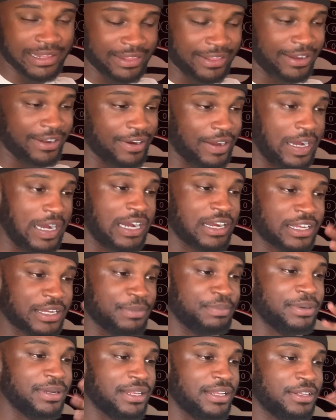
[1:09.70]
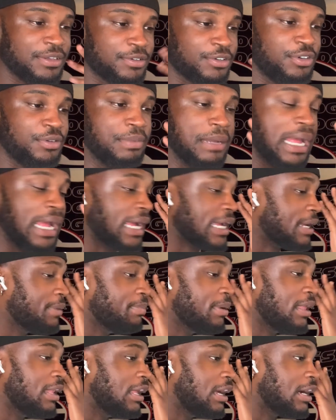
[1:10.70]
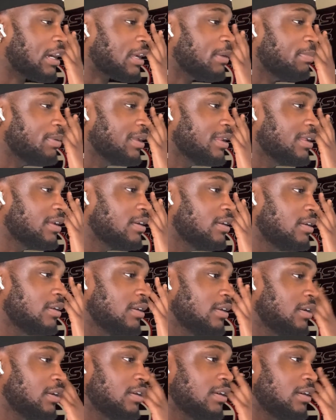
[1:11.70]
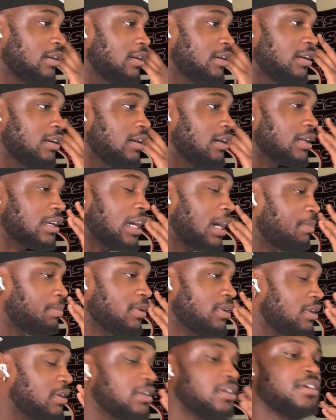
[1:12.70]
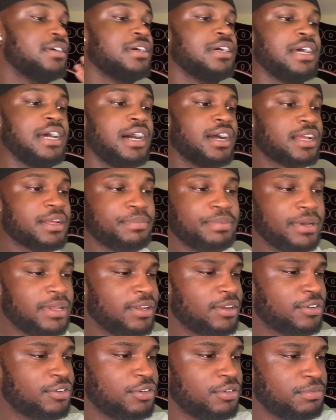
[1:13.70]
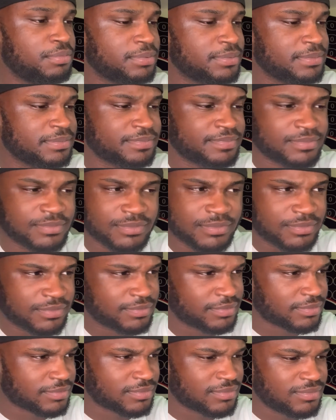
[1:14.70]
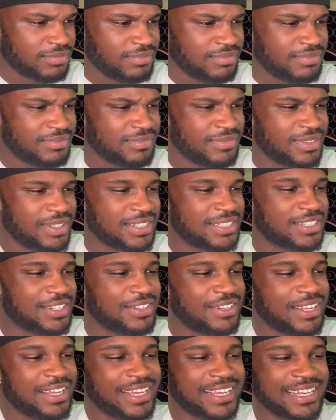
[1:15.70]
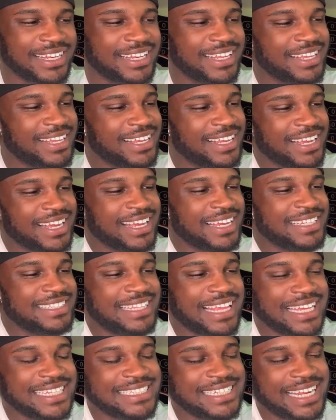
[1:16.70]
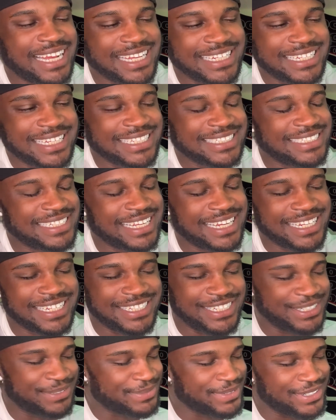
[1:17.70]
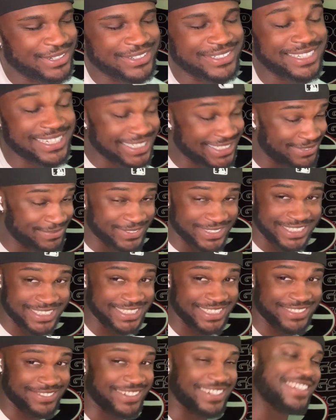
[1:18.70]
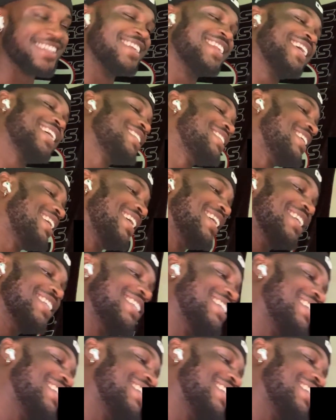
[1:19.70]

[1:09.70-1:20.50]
that they're an acapella group, acapella, acapella, acapella, acapella group. So like, that's not that's not human noise. That's a machine right there. That's not